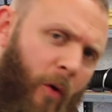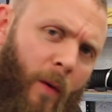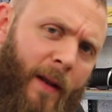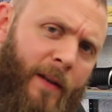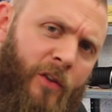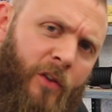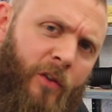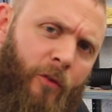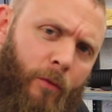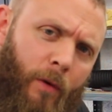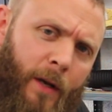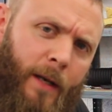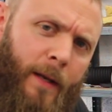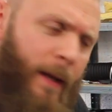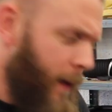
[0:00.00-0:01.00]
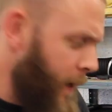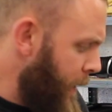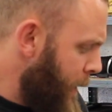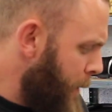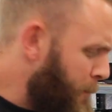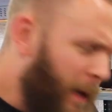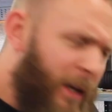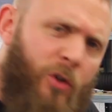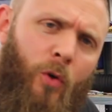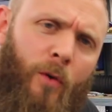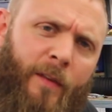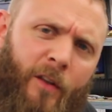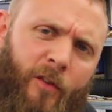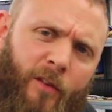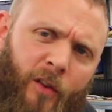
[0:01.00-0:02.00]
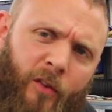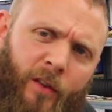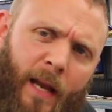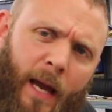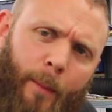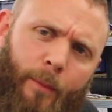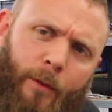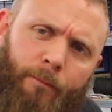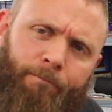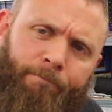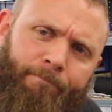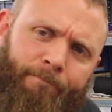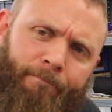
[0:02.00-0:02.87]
your engine's running, make sure this doesn't happen.